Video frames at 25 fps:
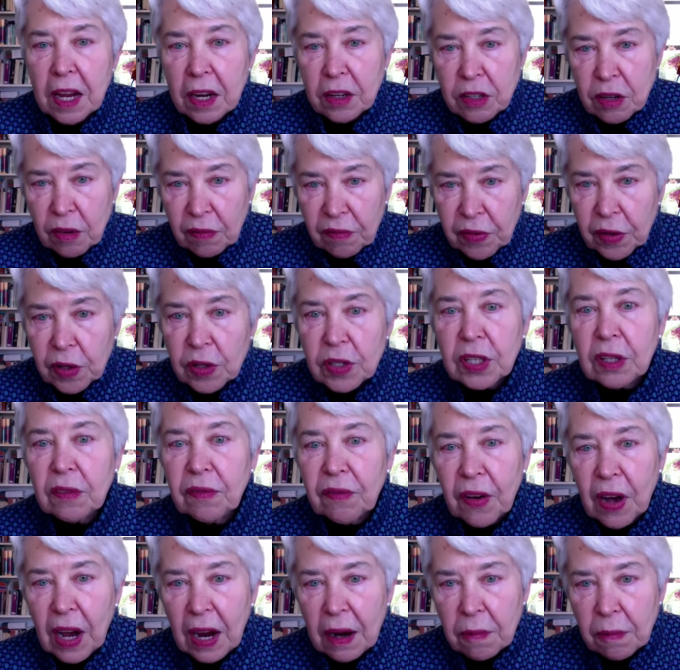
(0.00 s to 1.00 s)
and
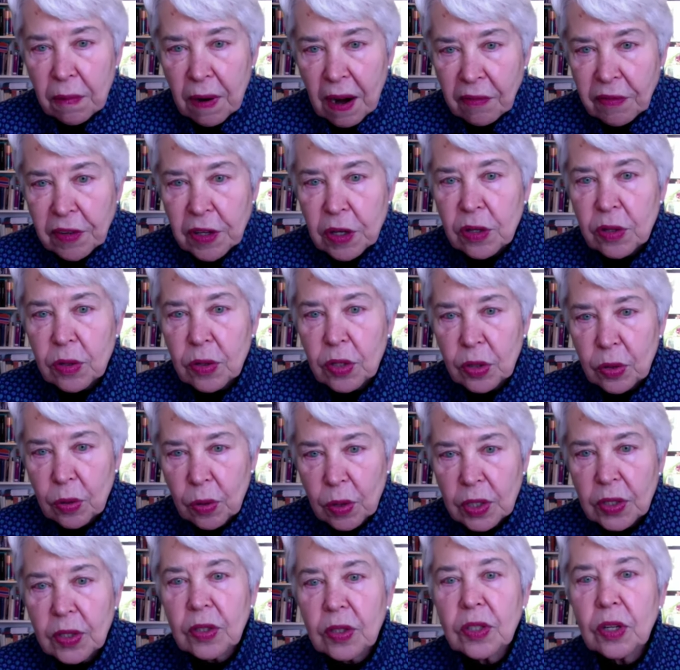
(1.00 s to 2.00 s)
diversify revenue
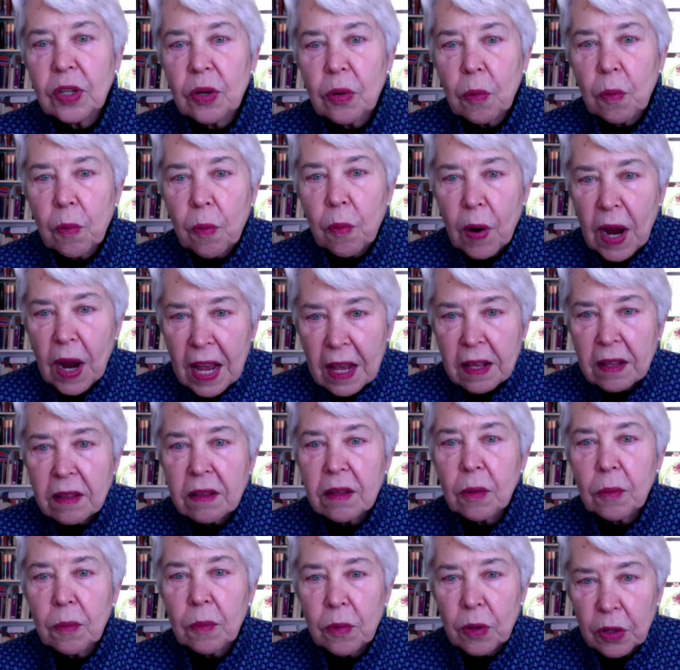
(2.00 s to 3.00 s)
sources in a way
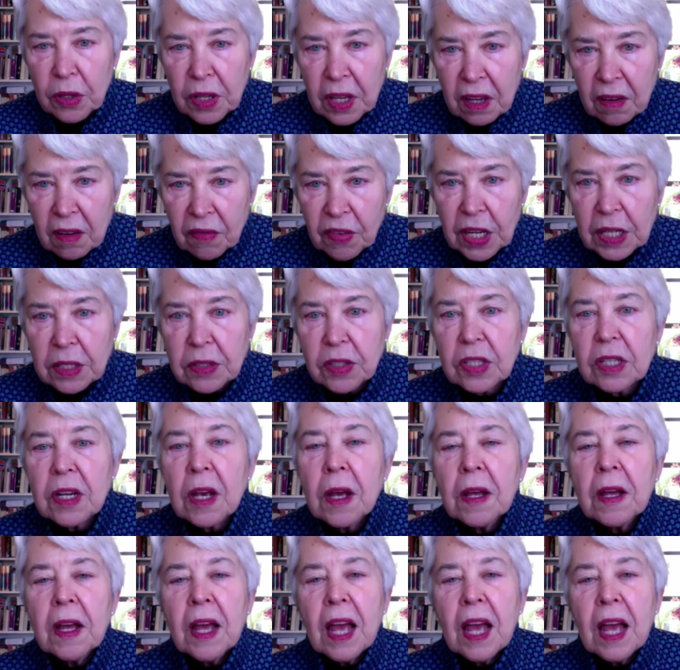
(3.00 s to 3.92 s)
that will give us